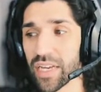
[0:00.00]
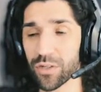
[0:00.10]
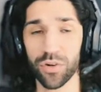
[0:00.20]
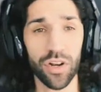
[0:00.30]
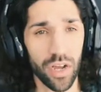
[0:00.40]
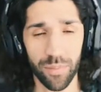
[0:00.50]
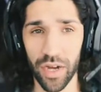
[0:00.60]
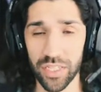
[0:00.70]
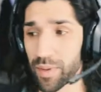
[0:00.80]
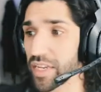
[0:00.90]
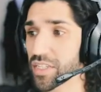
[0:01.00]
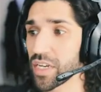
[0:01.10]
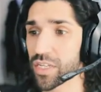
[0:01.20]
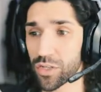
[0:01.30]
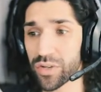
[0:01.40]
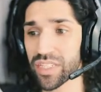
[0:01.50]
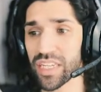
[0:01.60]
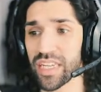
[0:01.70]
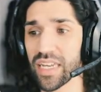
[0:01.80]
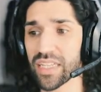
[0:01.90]
to an unoccupied space. You can
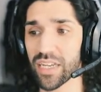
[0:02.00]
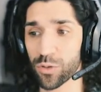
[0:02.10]
see that it's